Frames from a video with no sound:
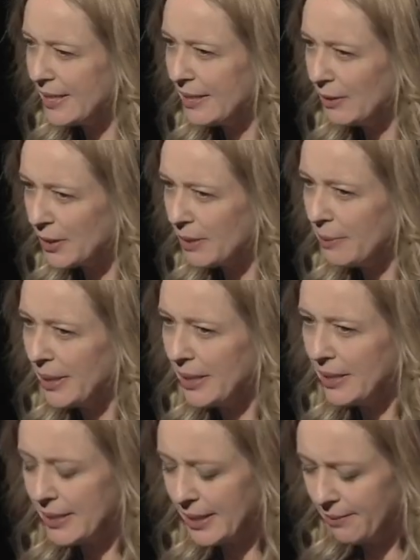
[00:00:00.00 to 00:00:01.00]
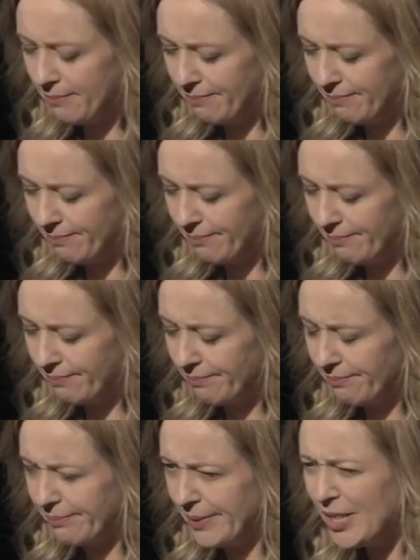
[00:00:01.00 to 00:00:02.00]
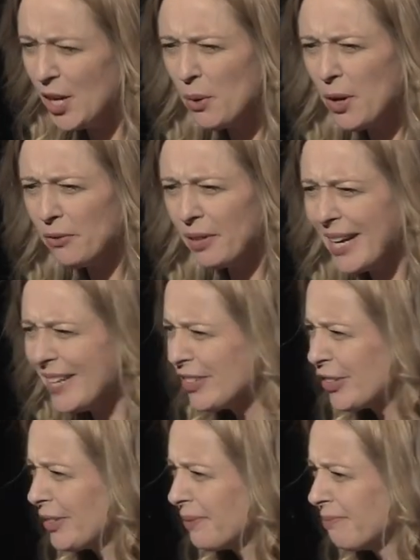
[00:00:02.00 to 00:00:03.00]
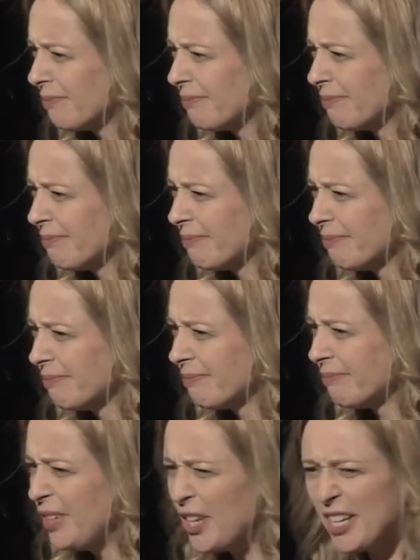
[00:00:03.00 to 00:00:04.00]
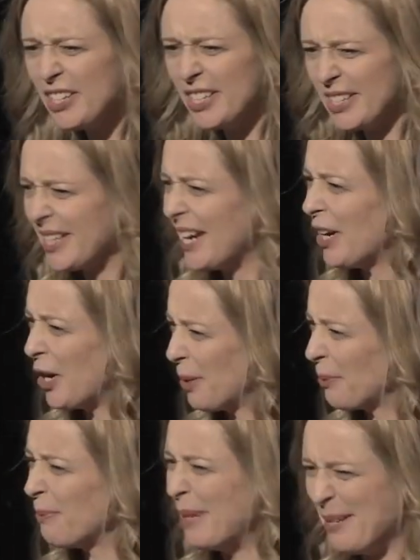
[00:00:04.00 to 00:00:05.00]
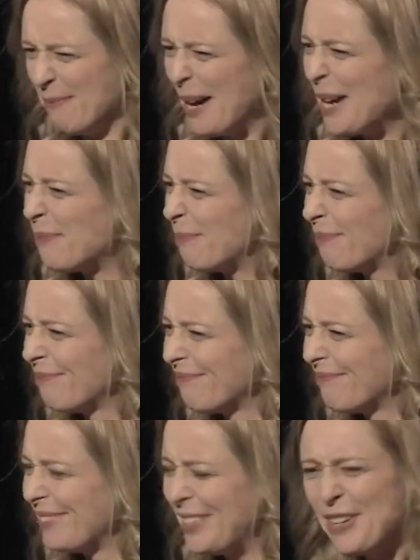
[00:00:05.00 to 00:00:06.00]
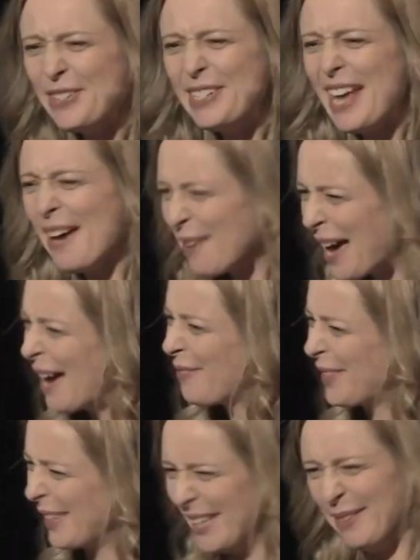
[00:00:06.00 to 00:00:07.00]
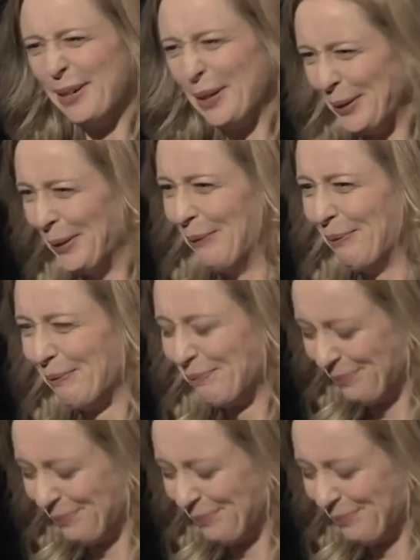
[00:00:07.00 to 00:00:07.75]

he looked at me and he said, "You know what, Rach? You can just stay at home with me and Mum. You never have to leave home."